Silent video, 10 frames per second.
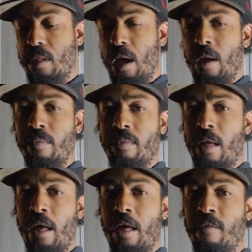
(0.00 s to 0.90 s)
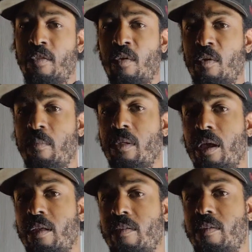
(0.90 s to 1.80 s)
I have no
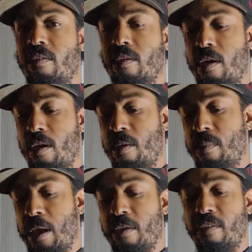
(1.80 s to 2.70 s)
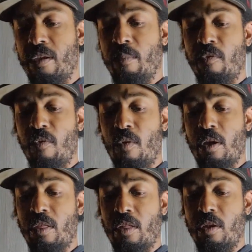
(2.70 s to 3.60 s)
complaints. Like I said before,
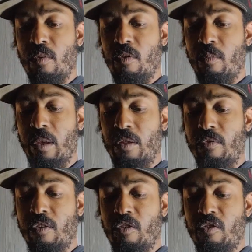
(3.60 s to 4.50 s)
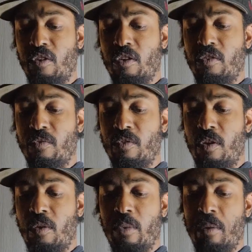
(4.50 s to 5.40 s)
I thought there was a bit of a construction
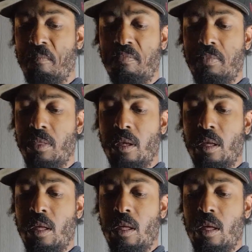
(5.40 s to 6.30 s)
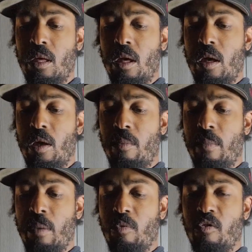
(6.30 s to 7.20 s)
flaw, but
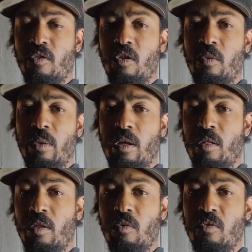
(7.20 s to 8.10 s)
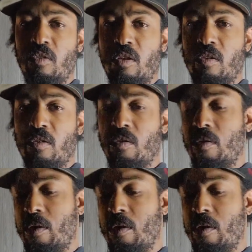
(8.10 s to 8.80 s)
maybe just a little bit of looseness